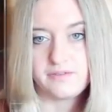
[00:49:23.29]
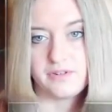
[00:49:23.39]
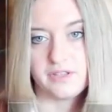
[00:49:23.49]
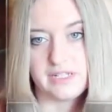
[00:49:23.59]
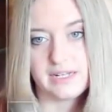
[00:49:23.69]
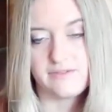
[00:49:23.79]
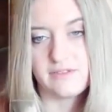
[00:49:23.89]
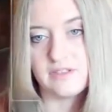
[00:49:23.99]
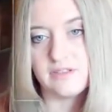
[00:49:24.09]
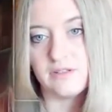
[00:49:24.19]
for the deaf,
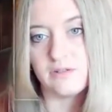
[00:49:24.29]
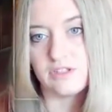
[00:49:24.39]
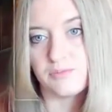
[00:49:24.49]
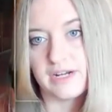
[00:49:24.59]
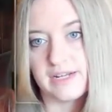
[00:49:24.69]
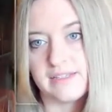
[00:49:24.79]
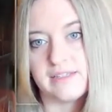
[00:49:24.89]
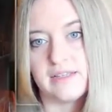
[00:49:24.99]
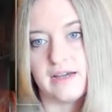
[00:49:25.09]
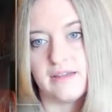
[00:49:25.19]
no surprise,
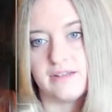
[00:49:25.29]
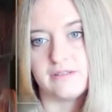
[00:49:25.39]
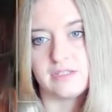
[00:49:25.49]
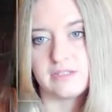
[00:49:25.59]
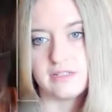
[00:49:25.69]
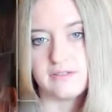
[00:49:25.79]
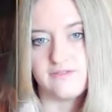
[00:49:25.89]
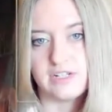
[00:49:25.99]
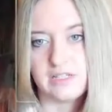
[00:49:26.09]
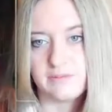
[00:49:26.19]
there was
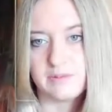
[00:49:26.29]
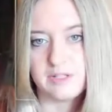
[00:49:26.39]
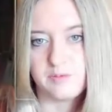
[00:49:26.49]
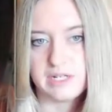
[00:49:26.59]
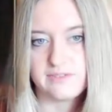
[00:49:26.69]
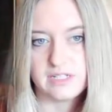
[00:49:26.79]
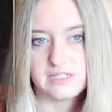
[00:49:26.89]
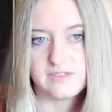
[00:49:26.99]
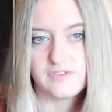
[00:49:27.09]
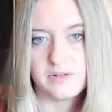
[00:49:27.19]
very limited
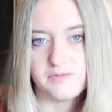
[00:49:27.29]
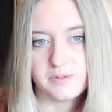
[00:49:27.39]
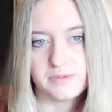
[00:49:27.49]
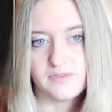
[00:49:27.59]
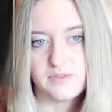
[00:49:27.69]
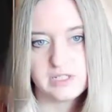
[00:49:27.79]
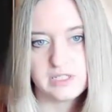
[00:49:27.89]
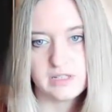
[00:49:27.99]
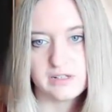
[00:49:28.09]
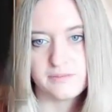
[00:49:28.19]
wakefulness from the voice
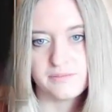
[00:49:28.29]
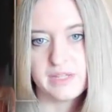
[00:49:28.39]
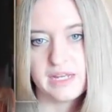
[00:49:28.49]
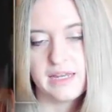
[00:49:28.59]
alarm,